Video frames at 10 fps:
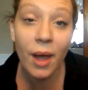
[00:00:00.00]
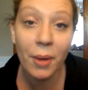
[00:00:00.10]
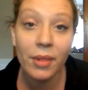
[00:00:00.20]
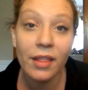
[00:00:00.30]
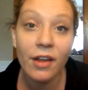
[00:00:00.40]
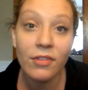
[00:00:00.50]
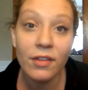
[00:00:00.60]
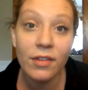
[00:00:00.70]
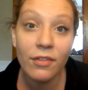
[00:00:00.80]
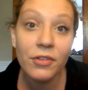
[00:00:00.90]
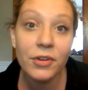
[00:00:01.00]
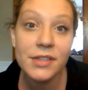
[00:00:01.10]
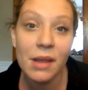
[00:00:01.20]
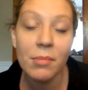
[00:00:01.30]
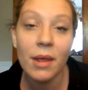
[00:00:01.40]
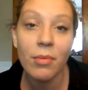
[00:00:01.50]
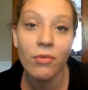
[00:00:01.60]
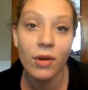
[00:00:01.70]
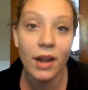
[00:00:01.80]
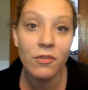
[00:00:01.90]
I would love, love, love for you to send me a
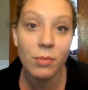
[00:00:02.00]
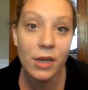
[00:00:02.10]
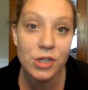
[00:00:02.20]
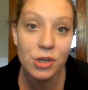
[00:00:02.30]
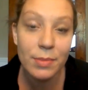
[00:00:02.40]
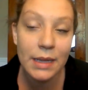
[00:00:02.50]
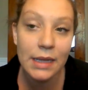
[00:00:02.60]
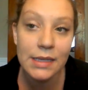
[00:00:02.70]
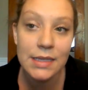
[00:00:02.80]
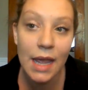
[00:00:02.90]
before and after picture, because